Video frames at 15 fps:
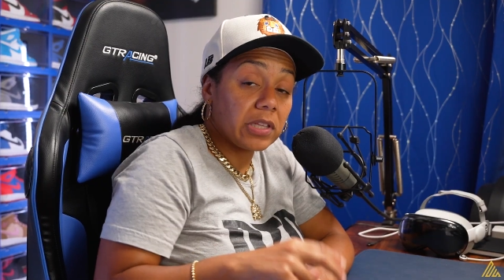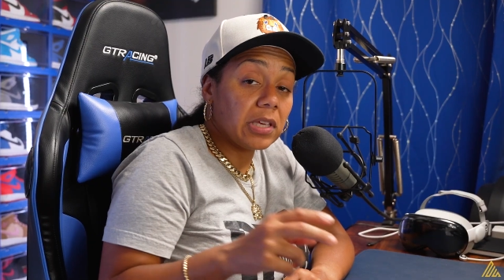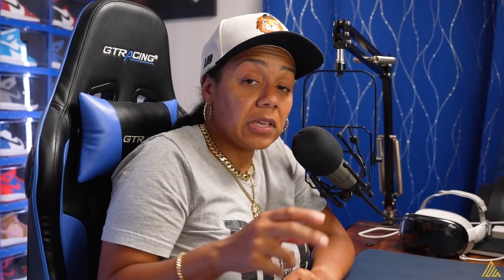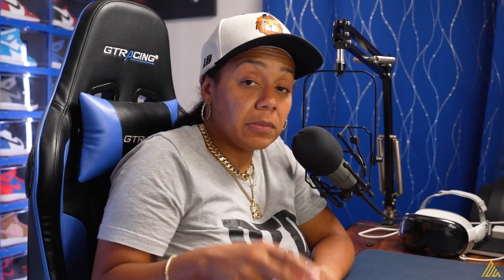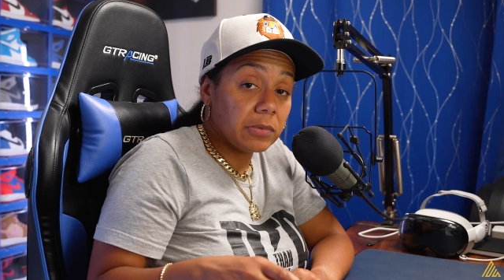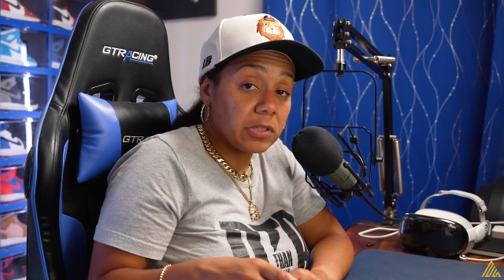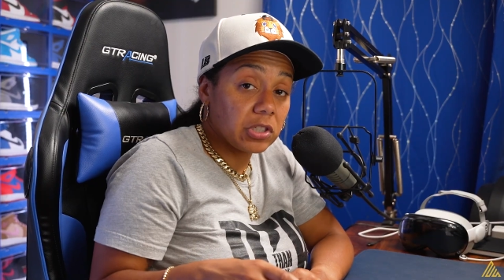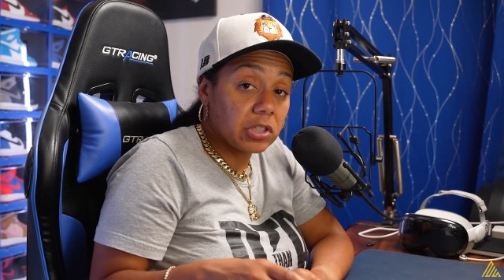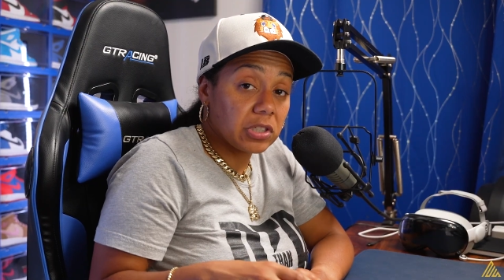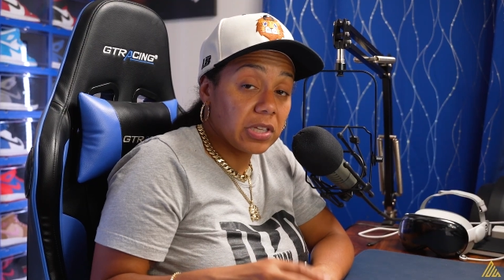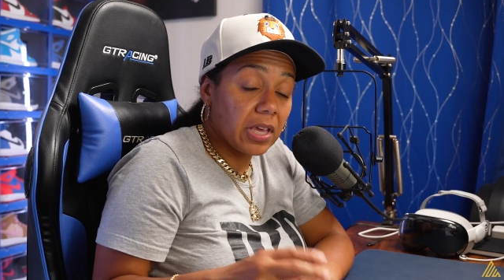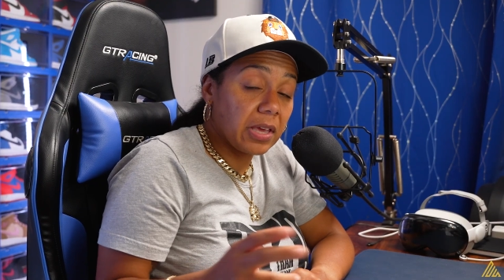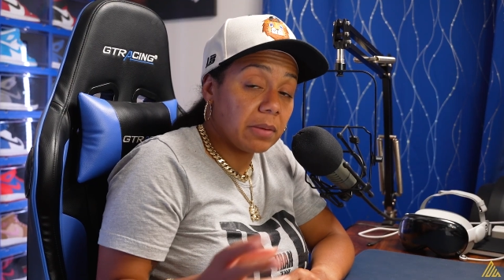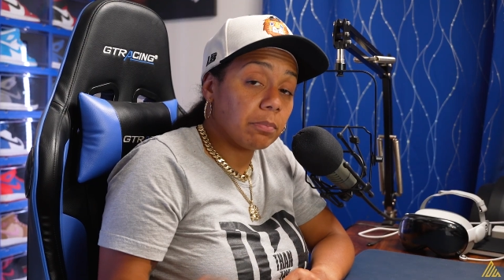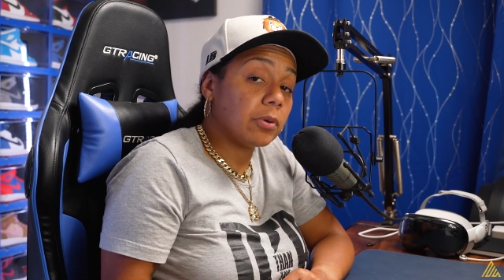with the
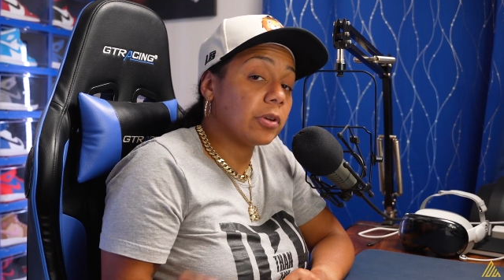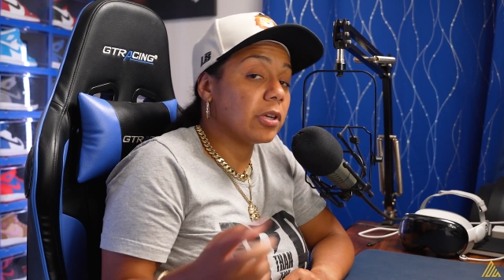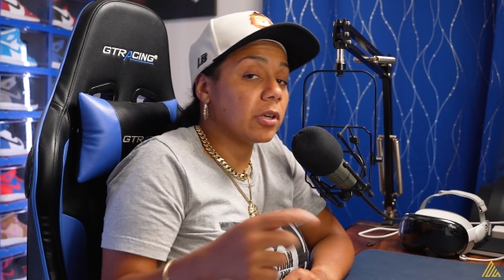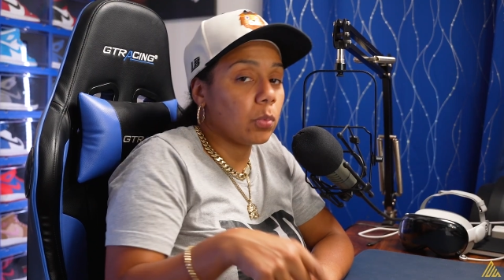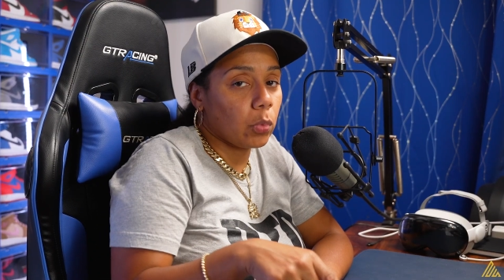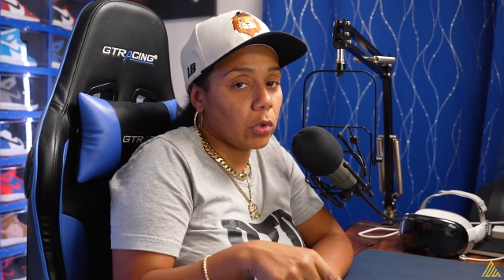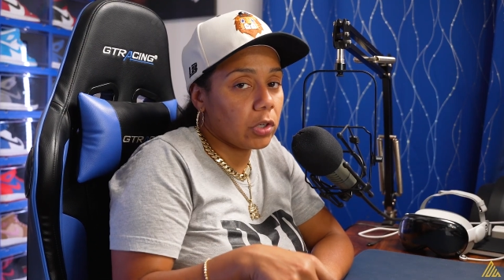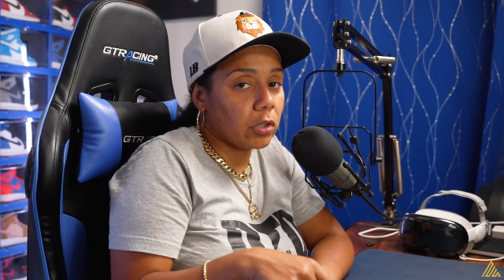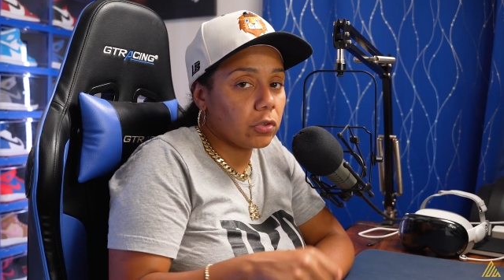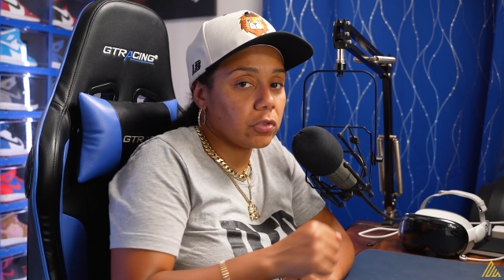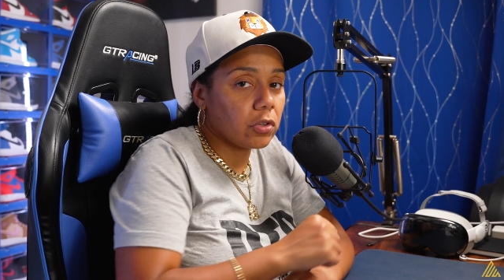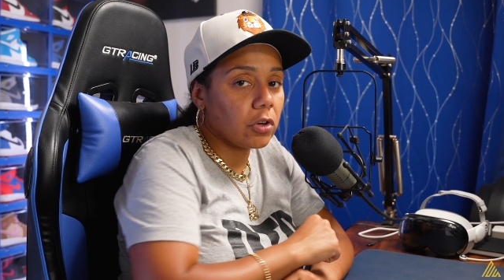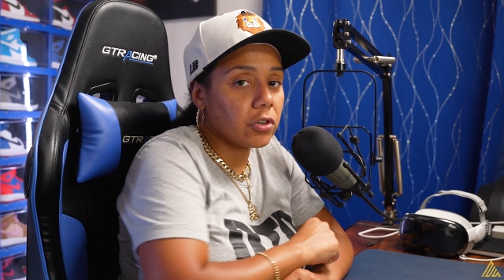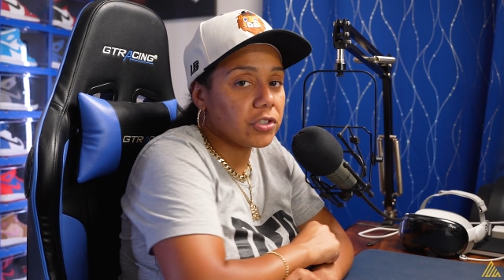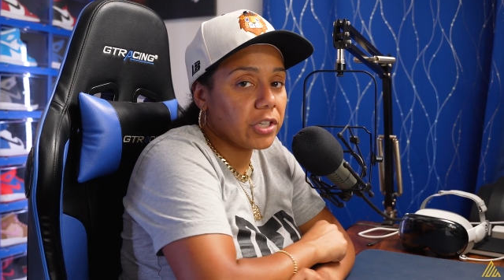images and put it in one of
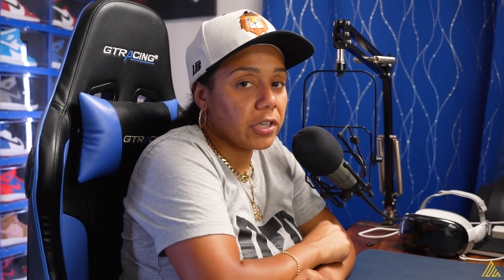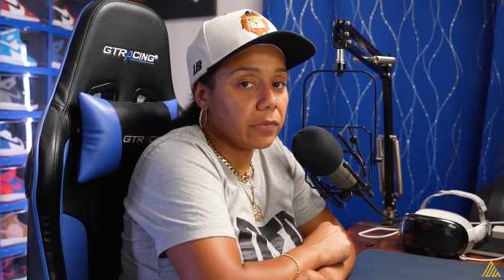those art